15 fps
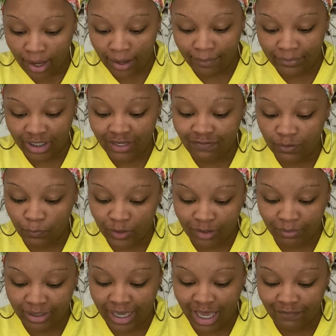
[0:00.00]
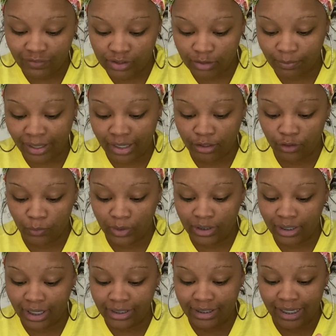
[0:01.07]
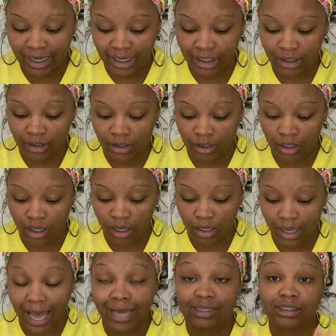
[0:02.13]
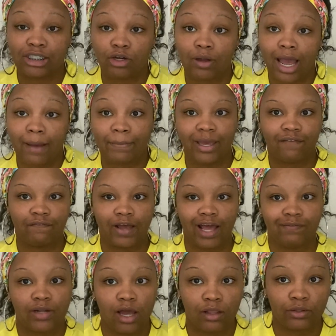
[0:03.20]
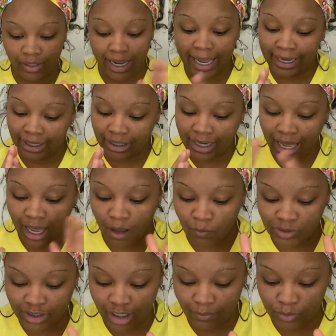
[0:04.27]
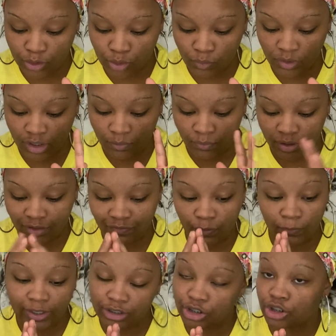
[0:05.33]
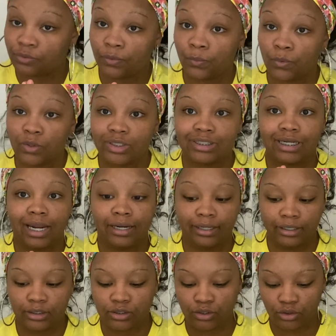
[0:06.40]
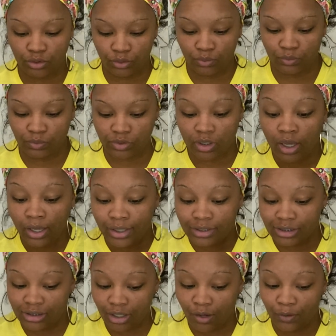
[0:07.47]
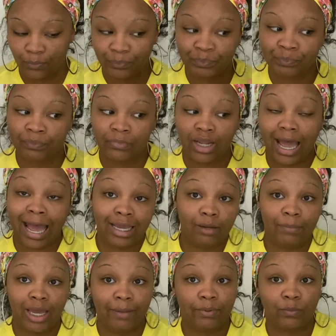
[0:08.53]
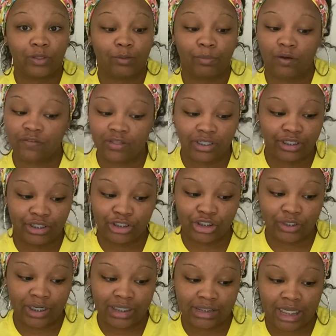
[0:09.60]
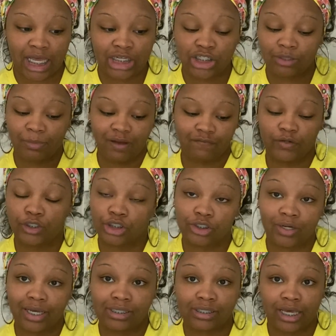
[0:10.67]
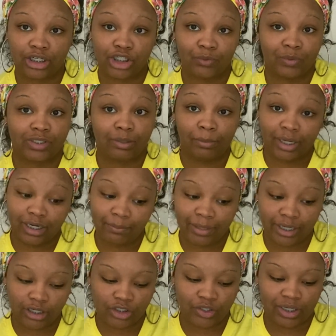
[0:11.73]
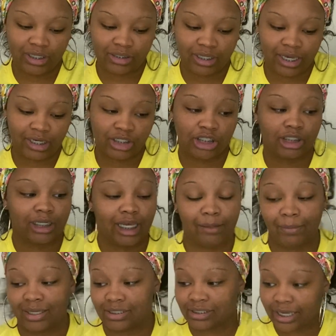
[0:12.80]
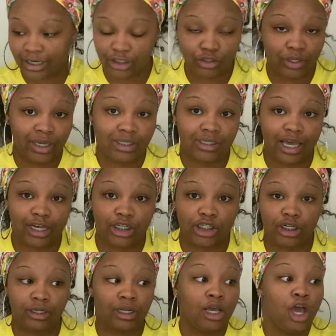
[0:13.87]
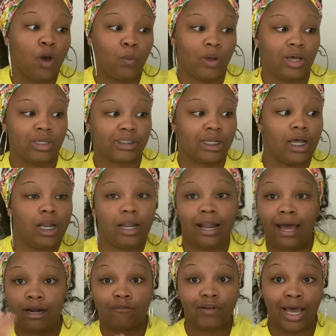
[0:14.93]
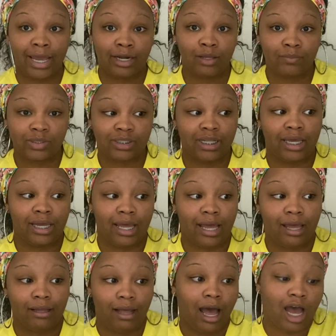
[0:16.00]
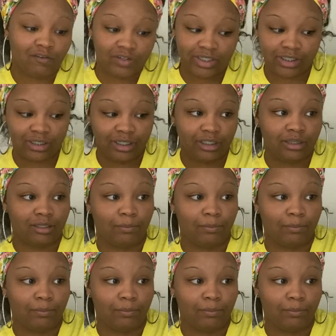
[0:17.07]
Even with me having to pay the $3.98, I still got back $5, and I was able to get rid of the registry rewards that I needed to use. So I am happy with both of these transactions. My first transaction was a money-making transaction, and my second transaction was a lot of items that obviously the